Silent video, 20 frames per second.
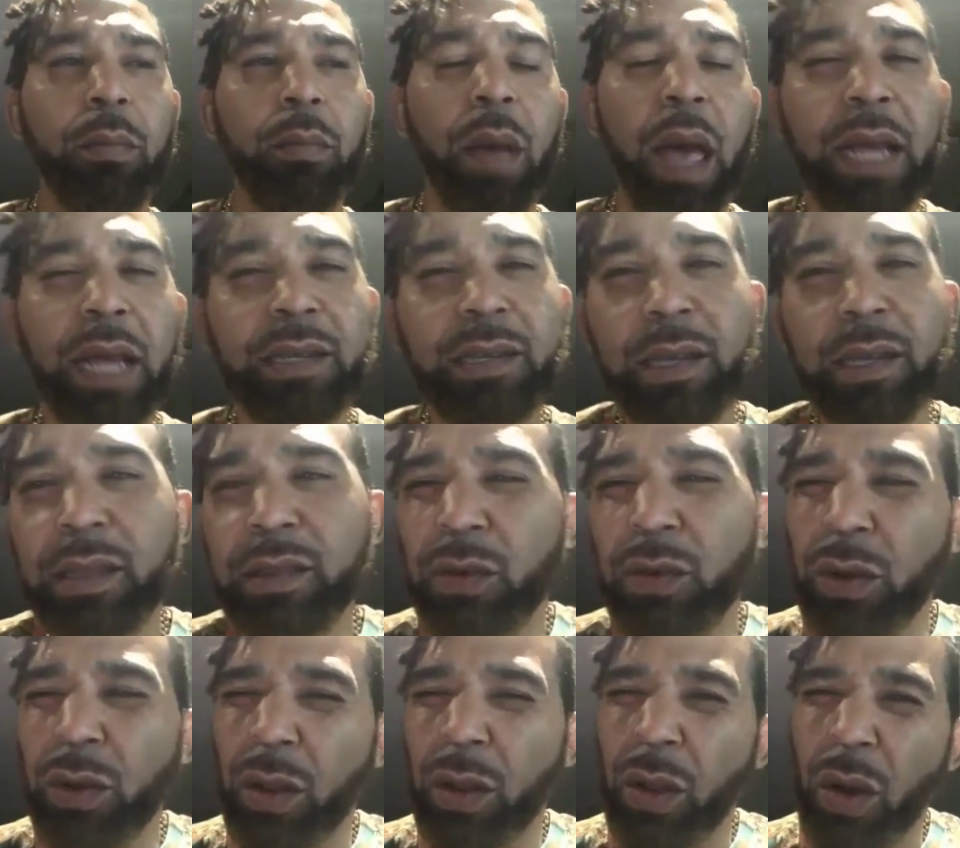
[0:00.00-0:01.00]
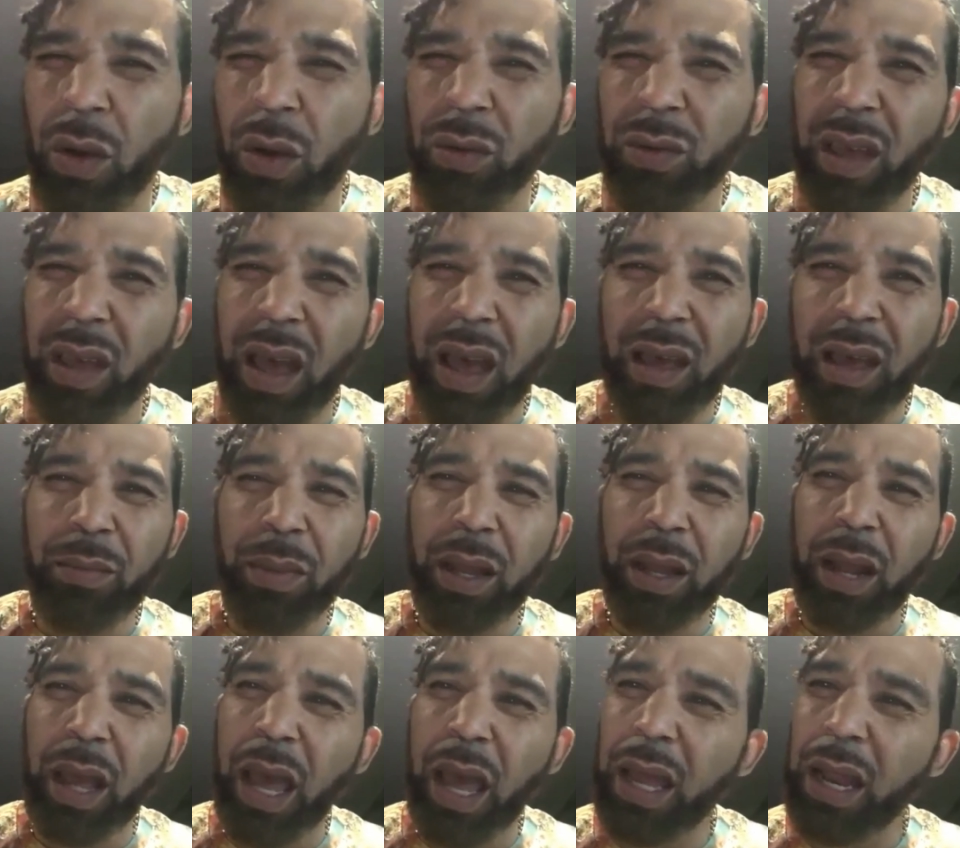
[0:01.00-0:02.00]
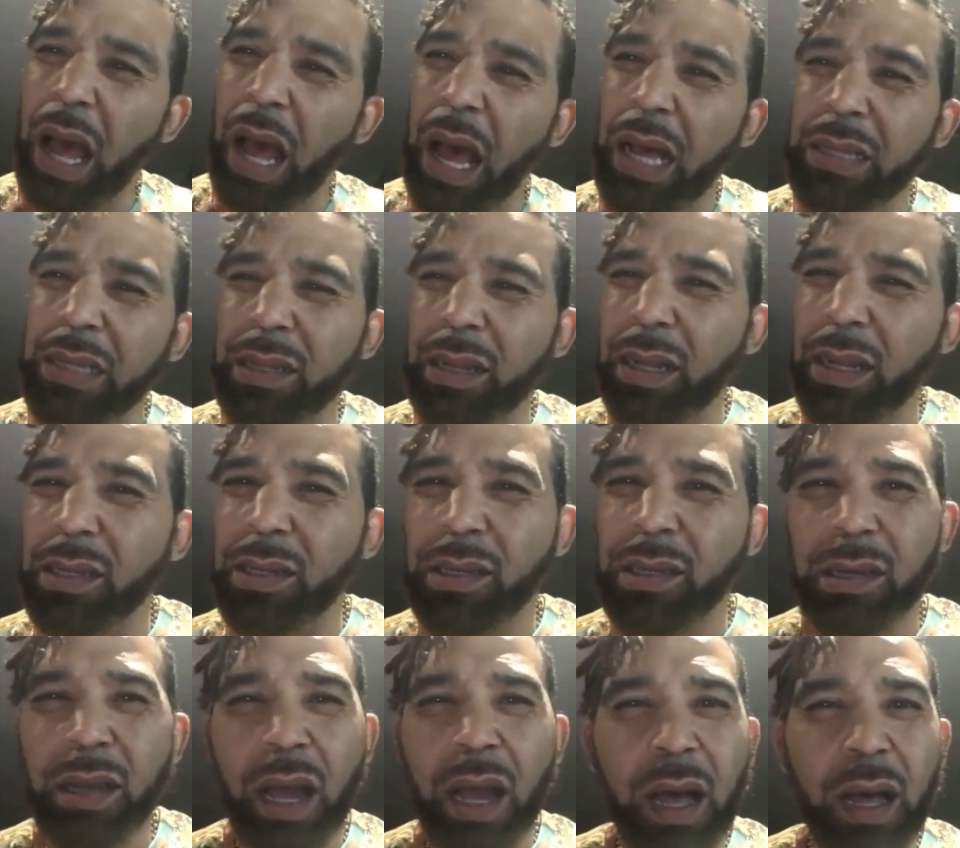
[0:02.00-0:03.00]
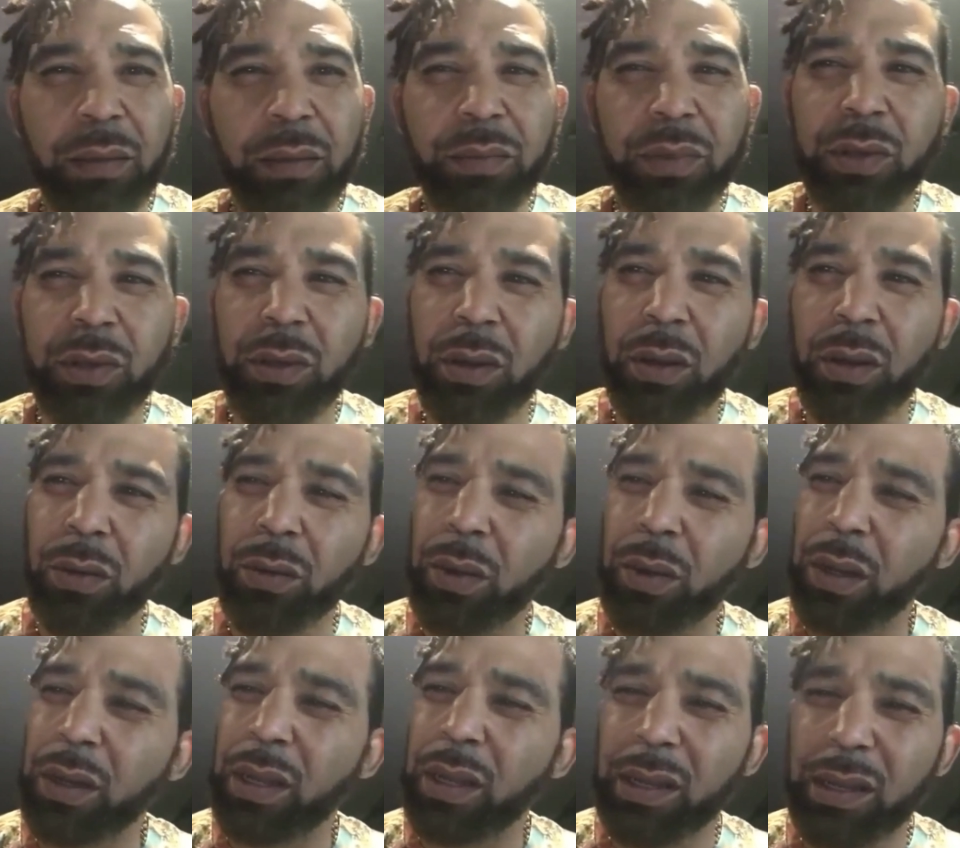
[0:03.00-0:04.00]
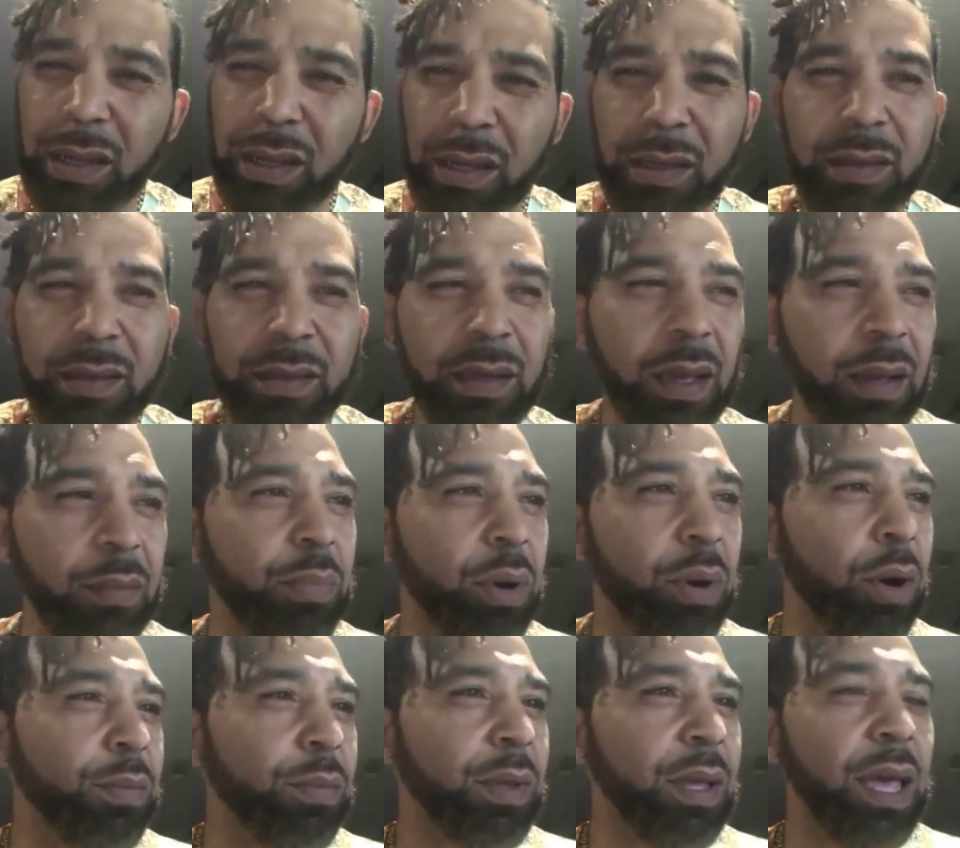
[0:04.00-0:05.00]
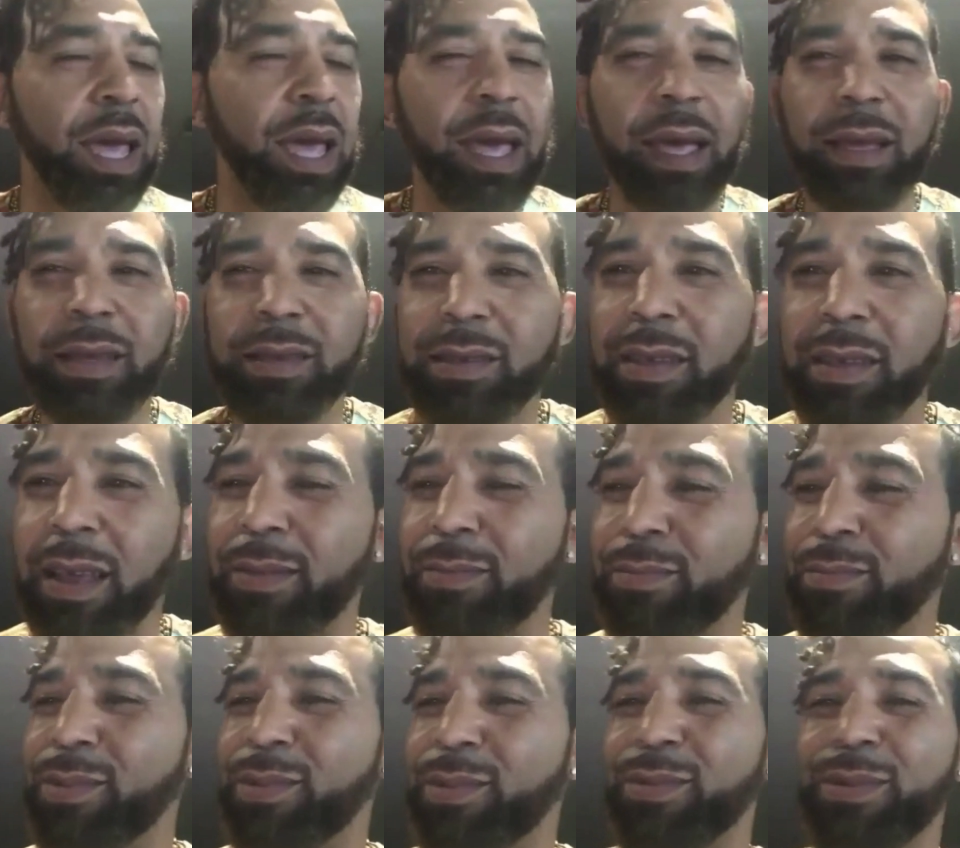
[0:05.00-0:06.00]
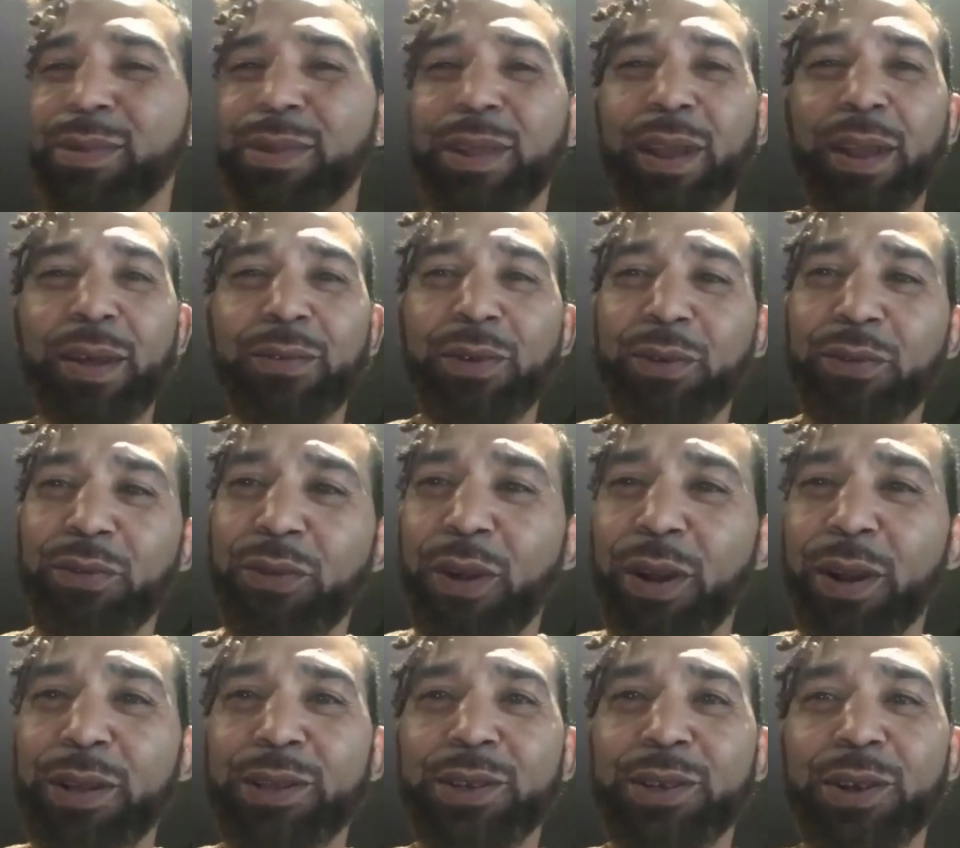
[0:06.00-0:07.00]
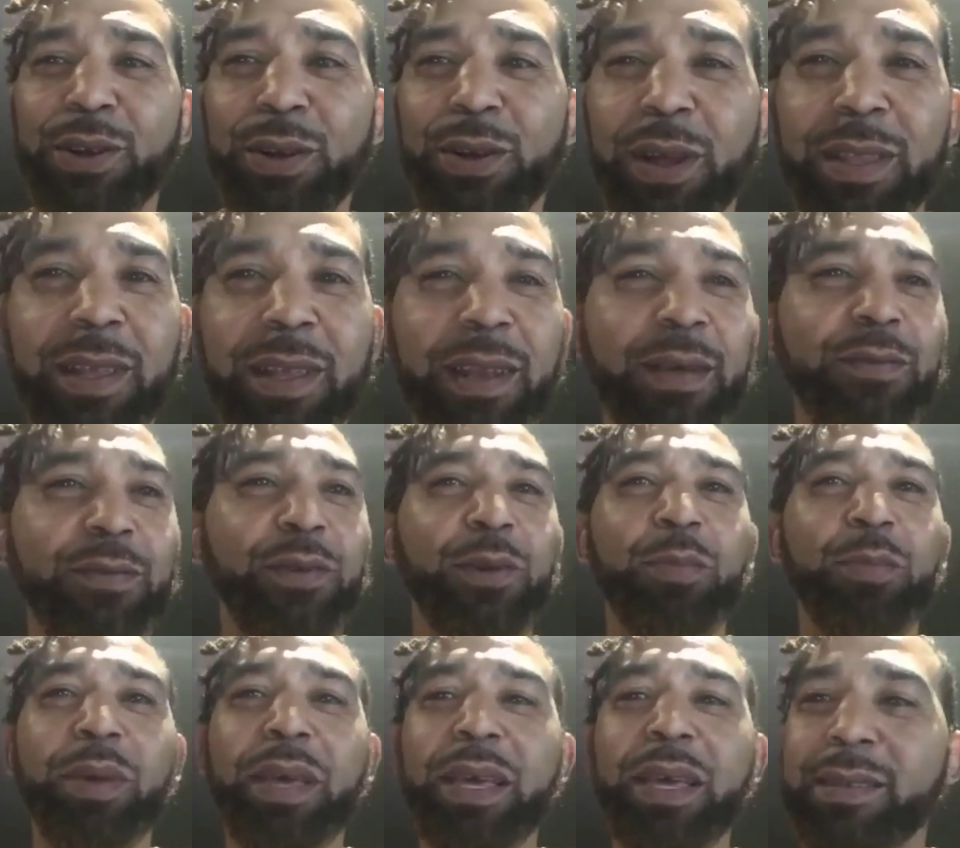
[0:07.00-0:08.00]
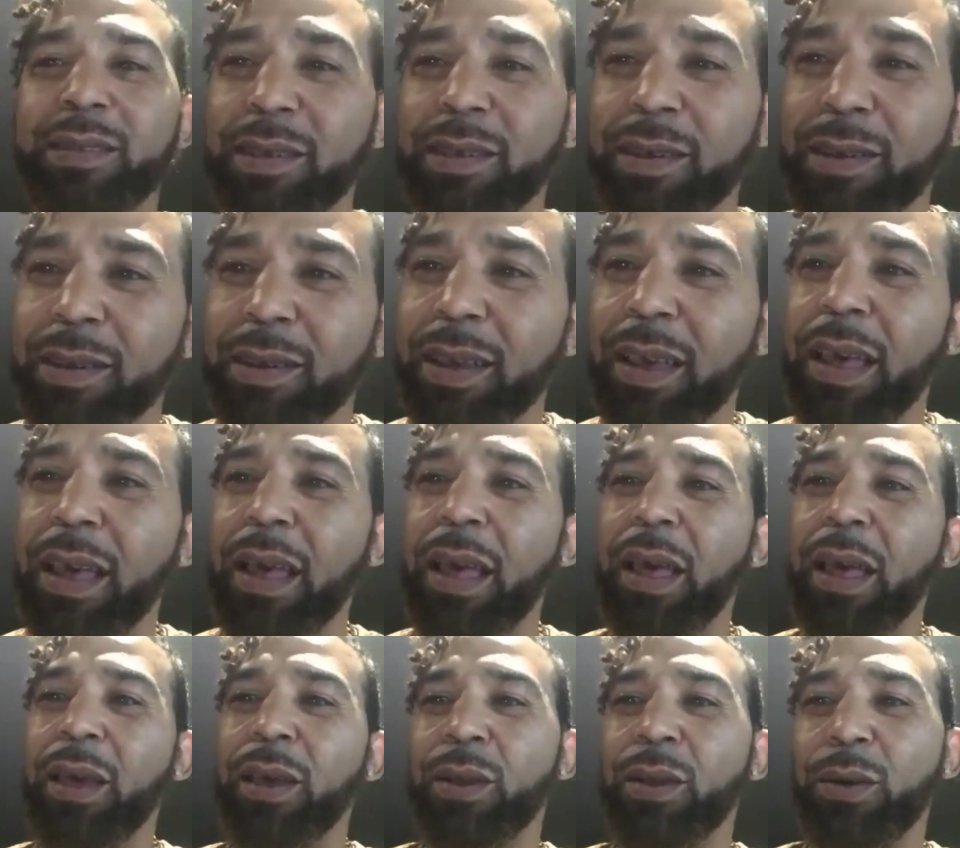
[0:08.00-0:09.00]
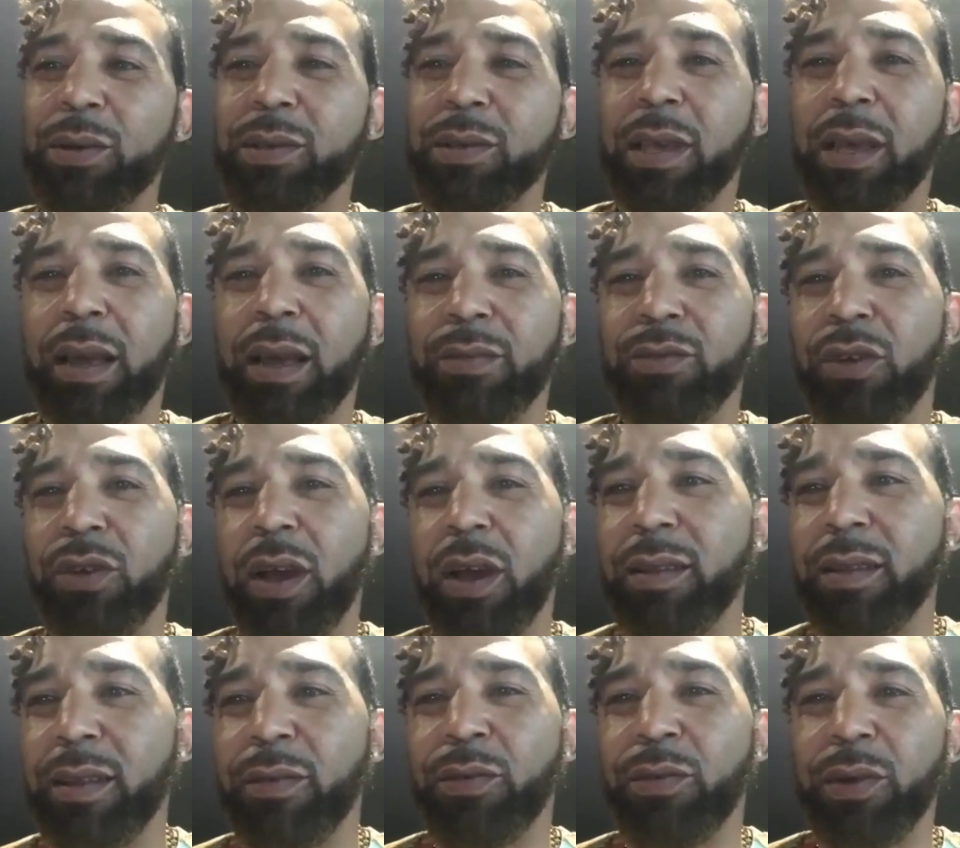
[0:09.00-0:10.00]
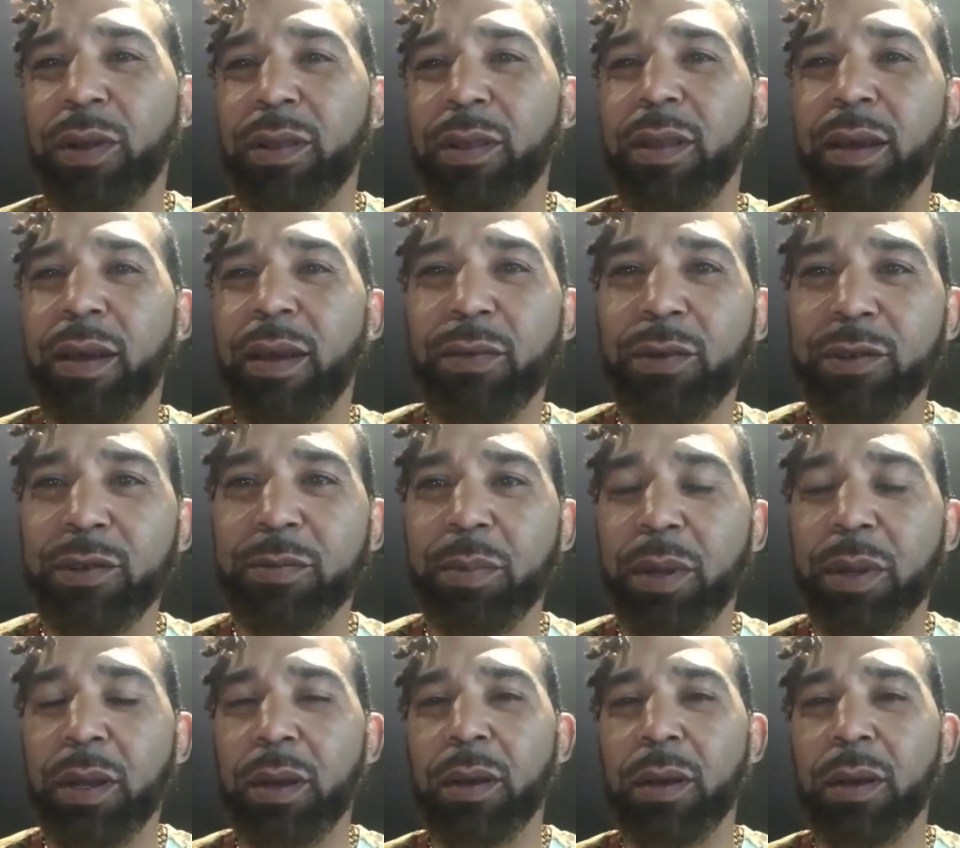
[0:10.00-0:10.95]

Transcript: Actually, it took a long time, man. I had odds and ends jobs. I did this. I pumped gas. I delivered furniture. I delivered pizza. It's like I've tried different endeavors, but